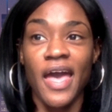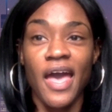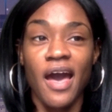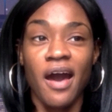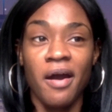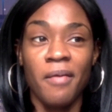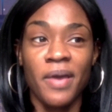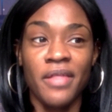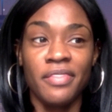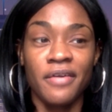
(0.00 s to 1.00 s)

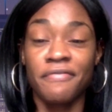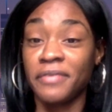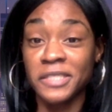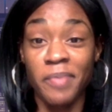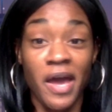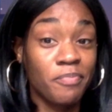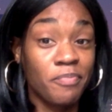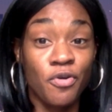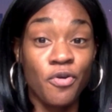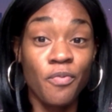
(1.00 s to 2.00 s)
and their FlexPath
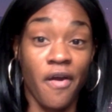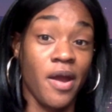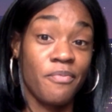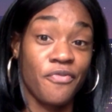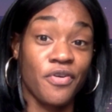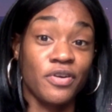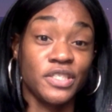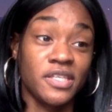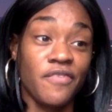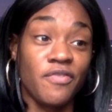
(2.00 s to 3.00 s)
program for
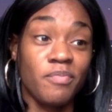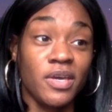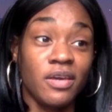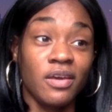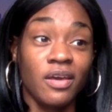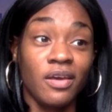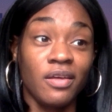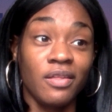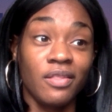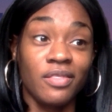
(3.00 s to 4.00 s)
just giving me
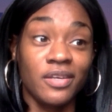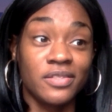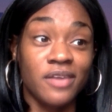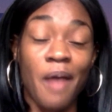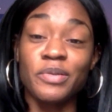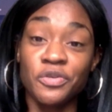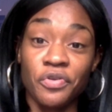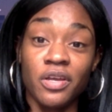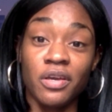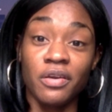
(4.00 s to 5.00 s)
this
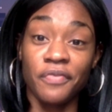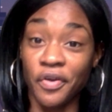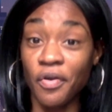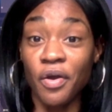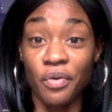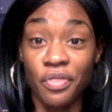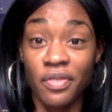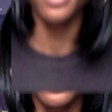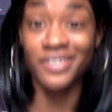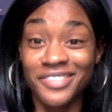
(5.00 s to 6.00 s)
opportunity for growth.
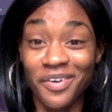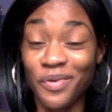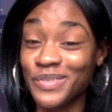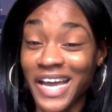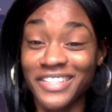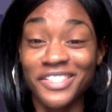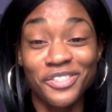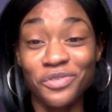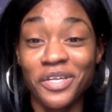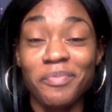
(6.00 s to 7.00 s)
So it was actually
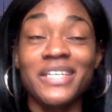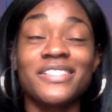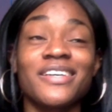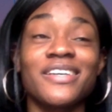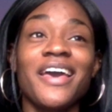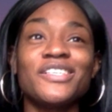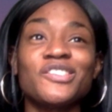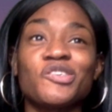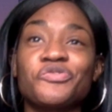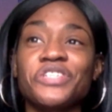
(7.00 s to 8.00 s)
truly amazing.
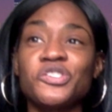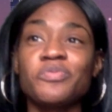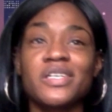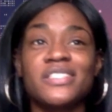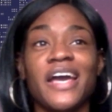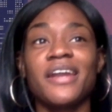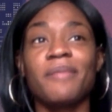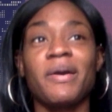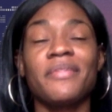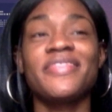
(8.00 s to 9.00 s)
So I was really super excited
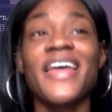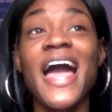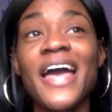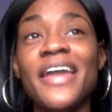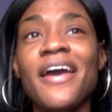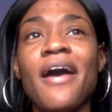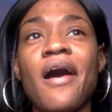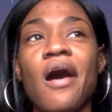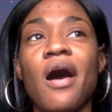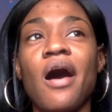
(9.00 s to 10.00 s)
about that.
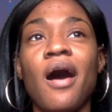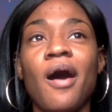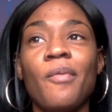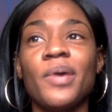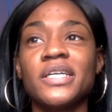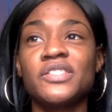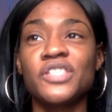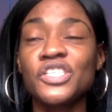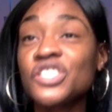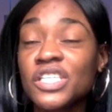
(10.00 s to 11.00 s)

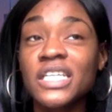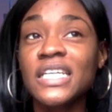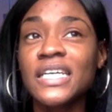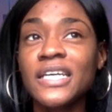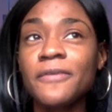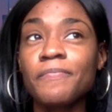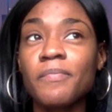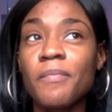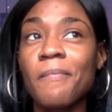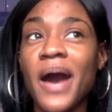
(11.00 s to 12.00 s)
Additionally,
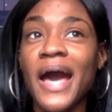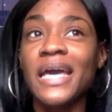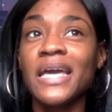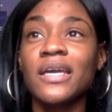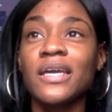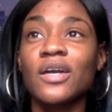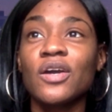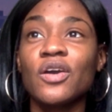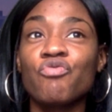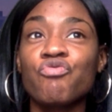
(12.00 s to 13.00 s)
my
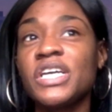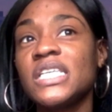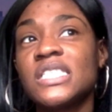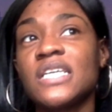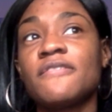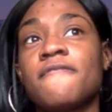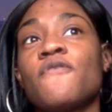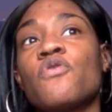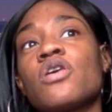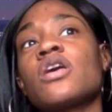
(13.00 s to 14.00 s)
reason
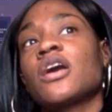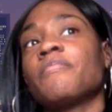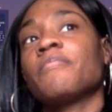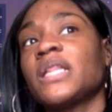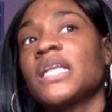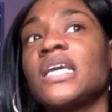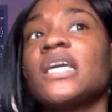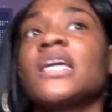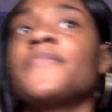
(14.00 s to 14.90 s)
for completing